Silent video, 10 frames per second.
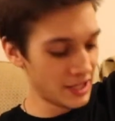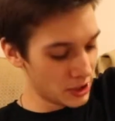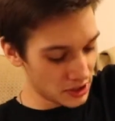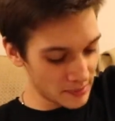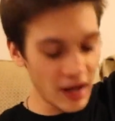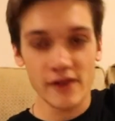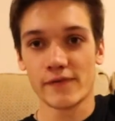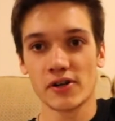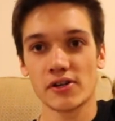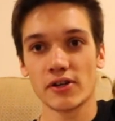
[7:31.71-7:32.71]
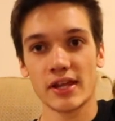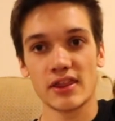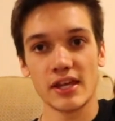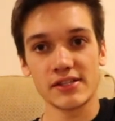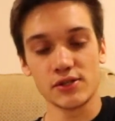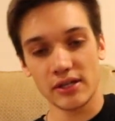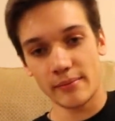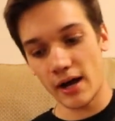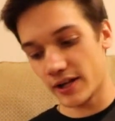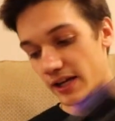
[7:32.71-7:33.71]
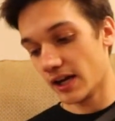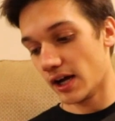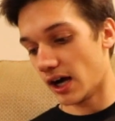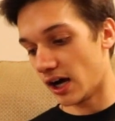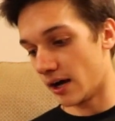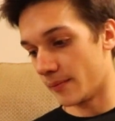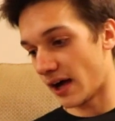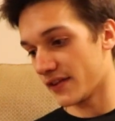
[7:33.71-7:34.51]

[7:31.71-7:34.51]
You can mount it vertical like this. You can mount it on